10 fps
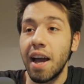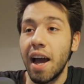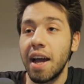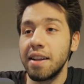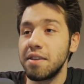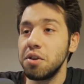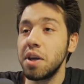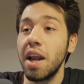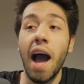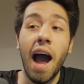And you
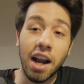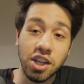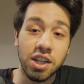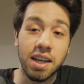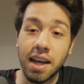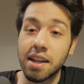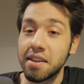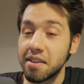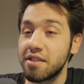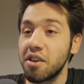can actually get
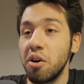this